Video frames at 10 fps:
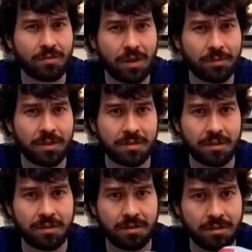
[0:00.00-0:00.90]
if that makes
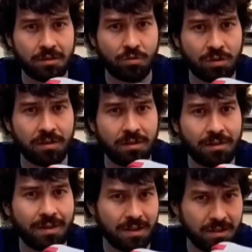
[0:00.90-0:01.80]
sense, and this one
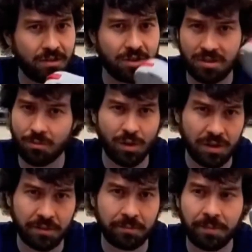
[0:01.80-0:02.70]
is just a
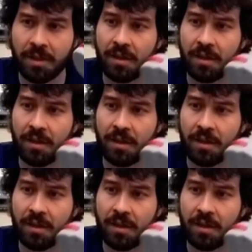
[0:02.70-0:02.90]
button.